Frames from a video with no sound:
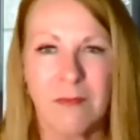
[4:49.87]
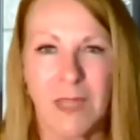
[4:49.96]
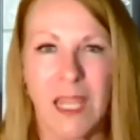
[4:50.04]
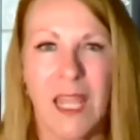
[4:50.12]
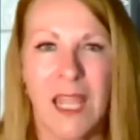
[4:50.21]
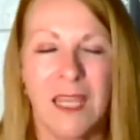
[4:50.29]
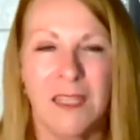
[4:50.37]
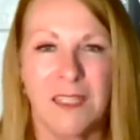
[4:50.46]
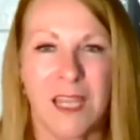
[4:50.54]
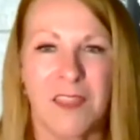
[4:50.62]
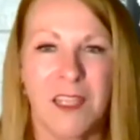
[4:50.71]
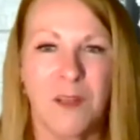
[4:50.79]
And
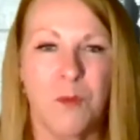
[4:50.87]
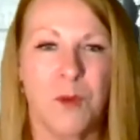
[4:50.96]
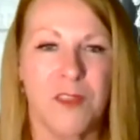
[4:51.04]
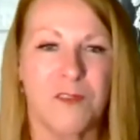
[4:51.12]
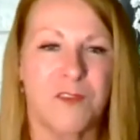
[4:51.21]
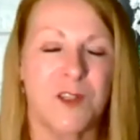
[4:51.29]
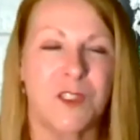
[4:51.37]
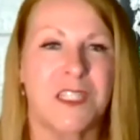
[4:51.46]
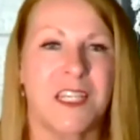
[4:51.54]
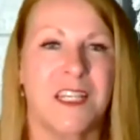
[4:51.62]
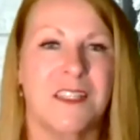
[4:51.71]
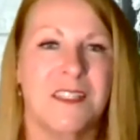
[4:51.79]
I think one of the first
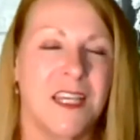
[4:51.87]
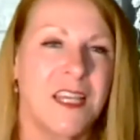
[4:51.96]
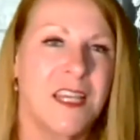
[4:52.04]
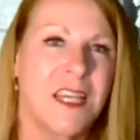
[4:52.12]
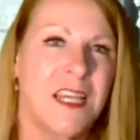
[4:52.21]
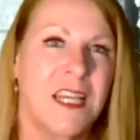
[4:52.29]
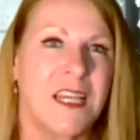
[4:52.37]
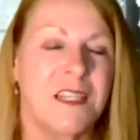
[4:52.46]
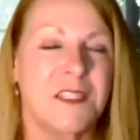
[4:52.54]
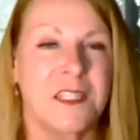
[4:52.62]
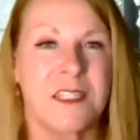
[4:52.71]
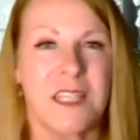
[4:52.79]
things is
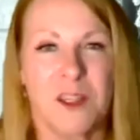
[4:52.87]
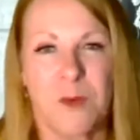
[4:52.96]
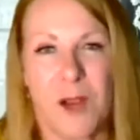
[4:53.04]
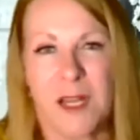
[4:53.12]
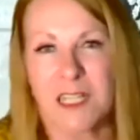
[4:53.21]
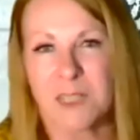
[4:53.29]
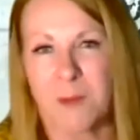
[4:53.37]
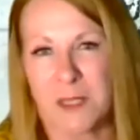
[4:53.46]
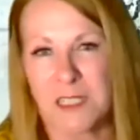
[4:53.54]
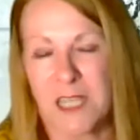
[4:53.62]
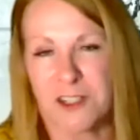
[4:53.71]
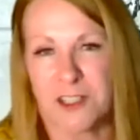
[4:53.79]
to set the right
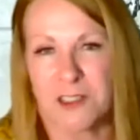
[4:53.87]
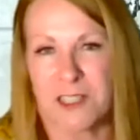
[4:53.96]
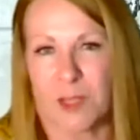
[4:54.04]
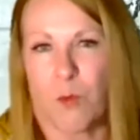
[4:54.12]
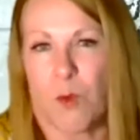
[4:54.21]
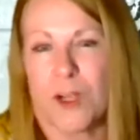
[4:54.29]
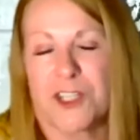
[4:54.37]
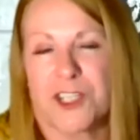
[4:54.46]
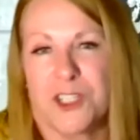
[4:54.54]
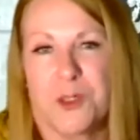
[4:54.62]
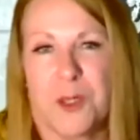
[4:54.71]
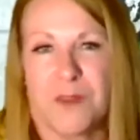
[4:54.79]
expectations. Like, what
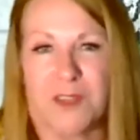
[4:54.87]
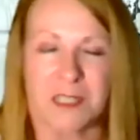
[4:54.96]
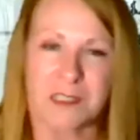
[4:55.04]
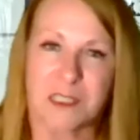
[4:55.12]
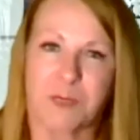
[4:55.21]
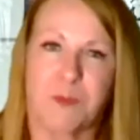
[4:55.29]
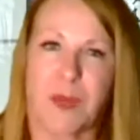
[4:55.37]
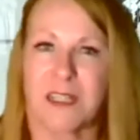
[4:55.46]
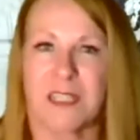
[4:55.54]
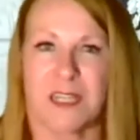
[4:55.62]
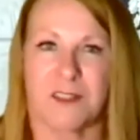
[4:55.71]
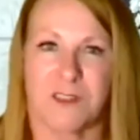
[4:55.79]
should you even
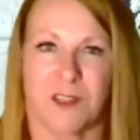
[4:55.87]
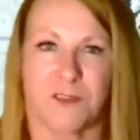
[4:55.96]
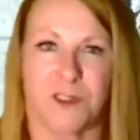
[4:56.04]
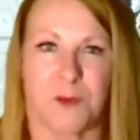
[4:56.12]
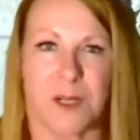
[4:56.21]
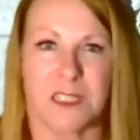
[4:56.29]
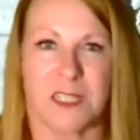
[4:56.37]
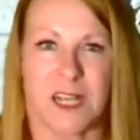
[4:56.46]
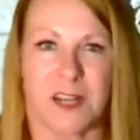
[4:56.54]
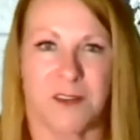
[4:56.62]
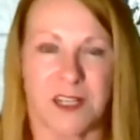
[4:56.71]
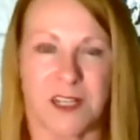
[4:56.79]
expect out of self-directed
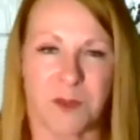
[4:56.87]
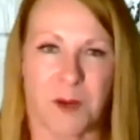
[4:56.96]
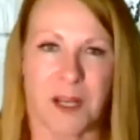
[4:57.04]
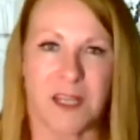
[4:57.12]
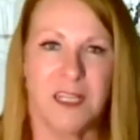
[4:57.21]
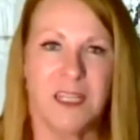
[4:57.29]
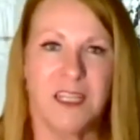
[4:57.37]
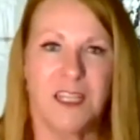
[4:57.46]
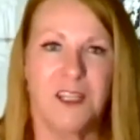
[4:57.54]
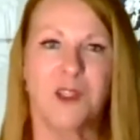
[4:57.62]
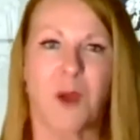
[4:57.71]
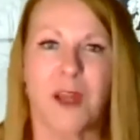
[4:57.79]
IRAs, right?
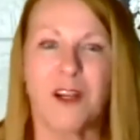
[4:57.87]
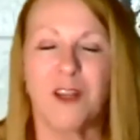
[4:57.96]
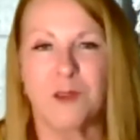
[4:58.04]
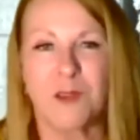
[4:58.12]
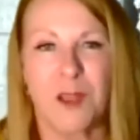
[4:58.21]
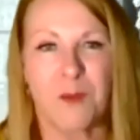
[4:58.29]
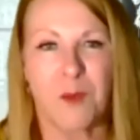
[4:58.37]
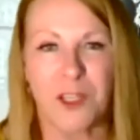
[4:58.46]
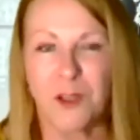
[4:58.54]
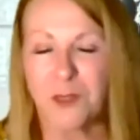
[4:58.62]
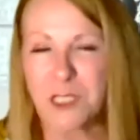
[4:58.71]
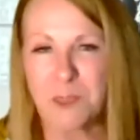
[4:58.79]
So I don't know what
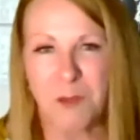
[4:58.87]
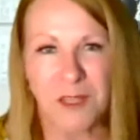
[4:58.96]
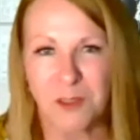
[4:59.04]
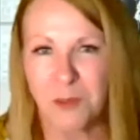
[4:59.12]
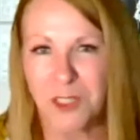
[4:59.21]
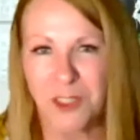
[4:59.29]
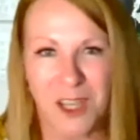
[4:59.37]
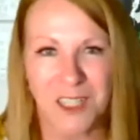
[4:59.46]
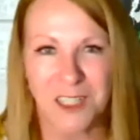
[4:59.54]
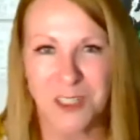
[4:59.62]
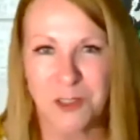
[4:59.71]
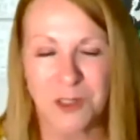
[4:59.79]
you expected when you got
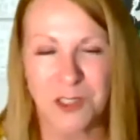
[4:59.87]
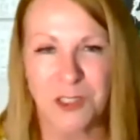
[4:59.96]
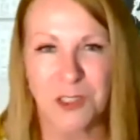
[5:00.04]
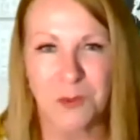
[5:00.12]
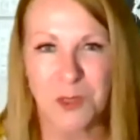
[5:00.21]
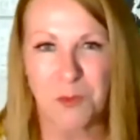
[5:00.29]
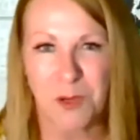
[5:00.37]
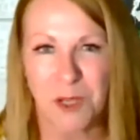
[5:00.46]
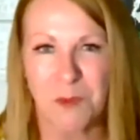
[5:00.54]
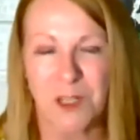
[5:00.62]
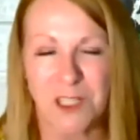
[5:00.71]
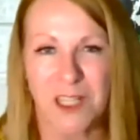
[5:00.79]
into it, Stu. Was it pretty
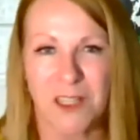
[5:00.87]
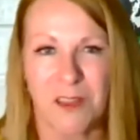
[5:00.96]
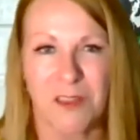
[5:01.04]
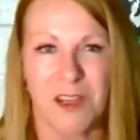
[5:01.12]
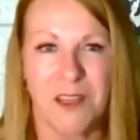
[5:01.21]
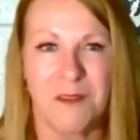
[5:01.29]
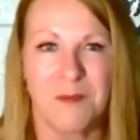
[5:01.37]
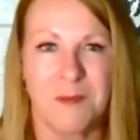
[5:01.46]
much like you thought?